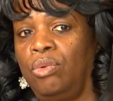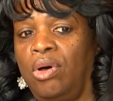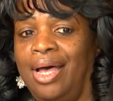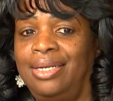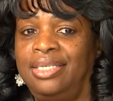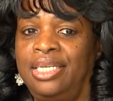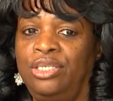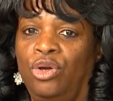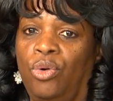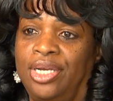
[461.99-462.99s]
Well, I
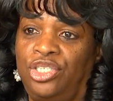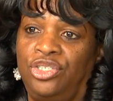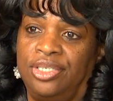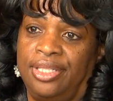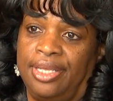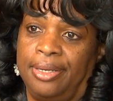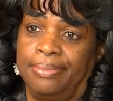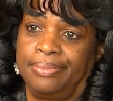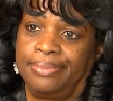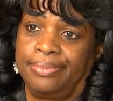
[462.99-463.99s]
didn't question
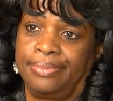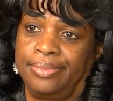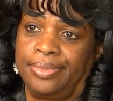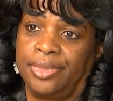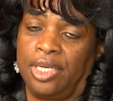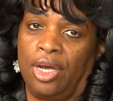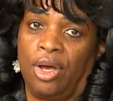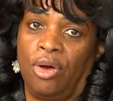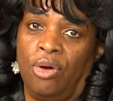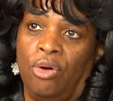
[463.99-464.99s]
them
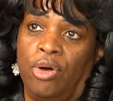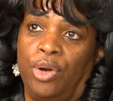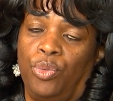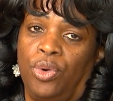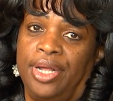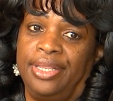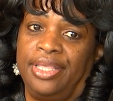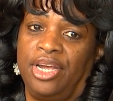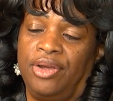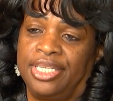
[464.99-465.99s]
on what
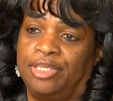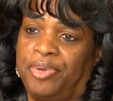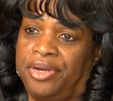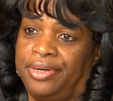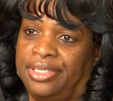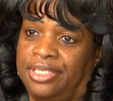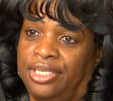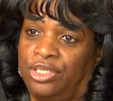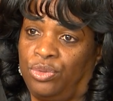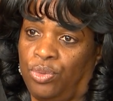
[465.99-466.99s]
their
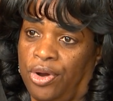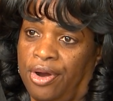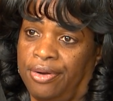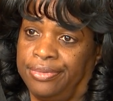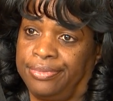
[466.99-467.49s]
experiences were.